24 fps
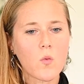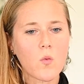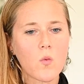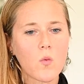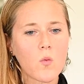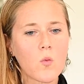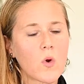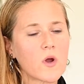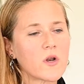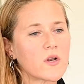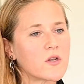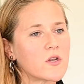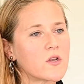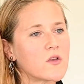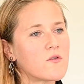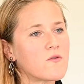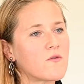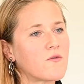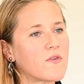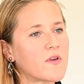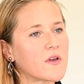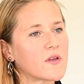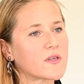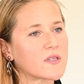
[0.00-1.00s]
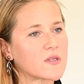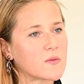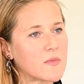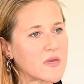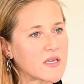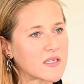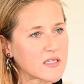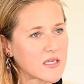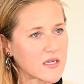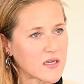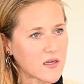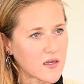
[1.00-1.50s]
What do you feel is
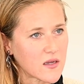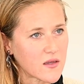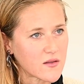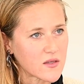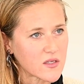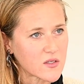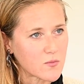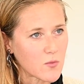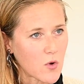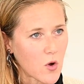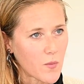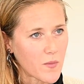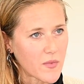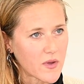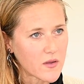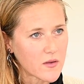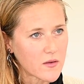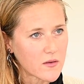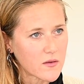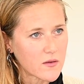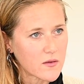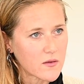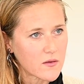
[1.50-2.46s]
missing in this moment?